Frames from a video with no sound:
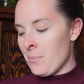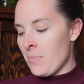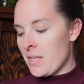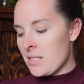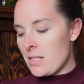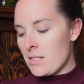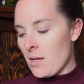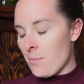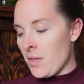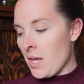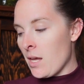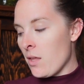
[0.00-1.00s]
This is
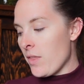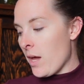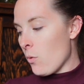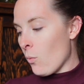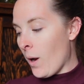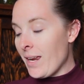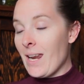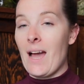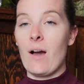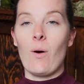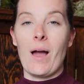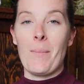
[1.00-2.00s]
something that right
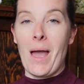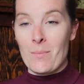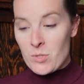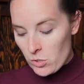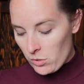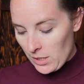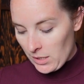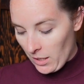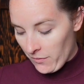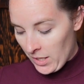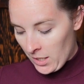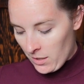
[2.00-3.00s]
now I'm absolutely
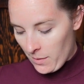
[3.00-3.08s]
loving.